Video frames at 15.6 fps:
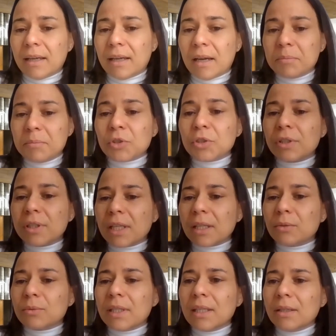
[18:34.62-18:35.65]
I'm sure
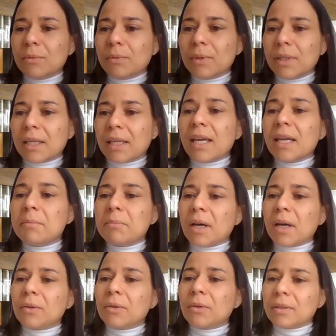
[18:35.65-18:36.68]
that we came
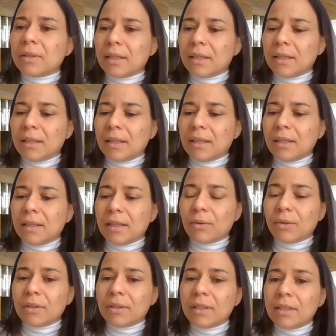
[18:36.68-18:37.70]
out
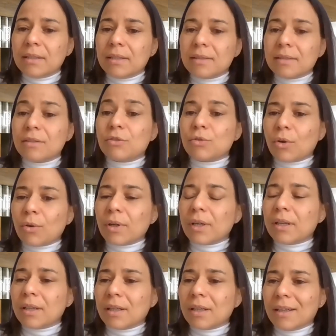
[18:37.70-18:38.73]
on this
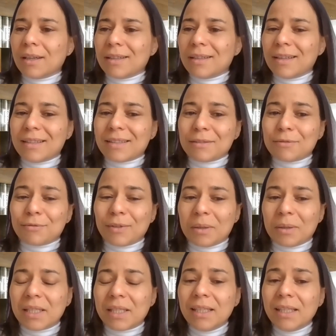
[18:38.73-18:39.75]
stronger as a
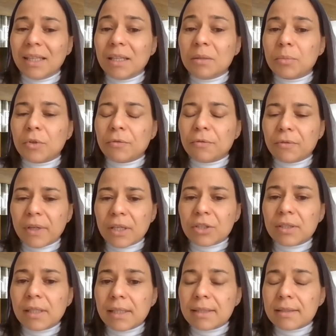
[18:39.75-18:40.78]
family. And
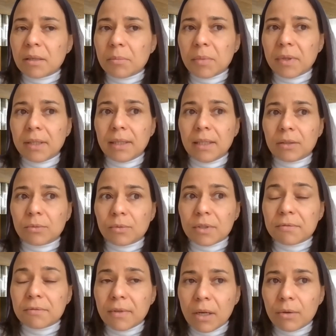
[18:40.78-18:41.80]
professionally, something that
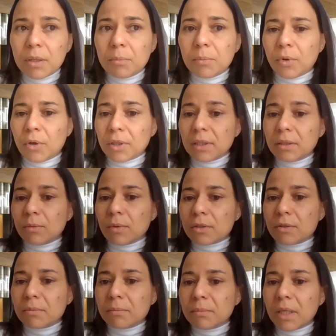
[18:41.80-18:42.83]
was very important
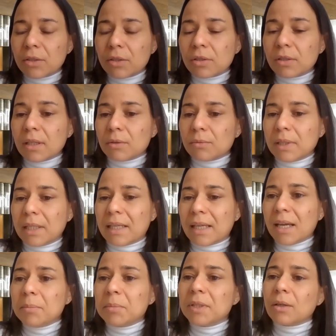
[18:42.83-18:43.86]
was to make sure that we
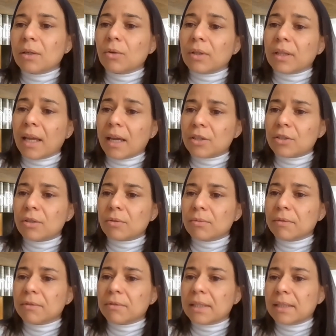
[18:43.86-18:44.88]
kept the connection
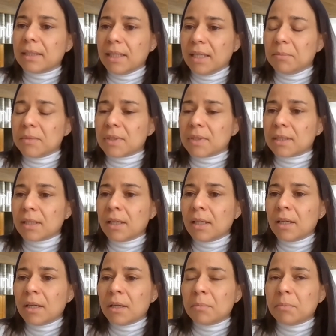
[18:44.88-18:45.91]
with the teams,
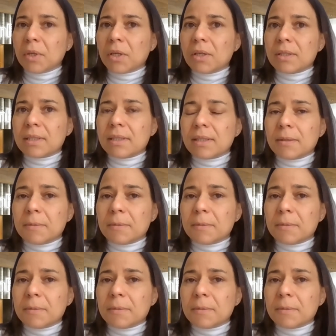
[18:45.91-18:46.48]
because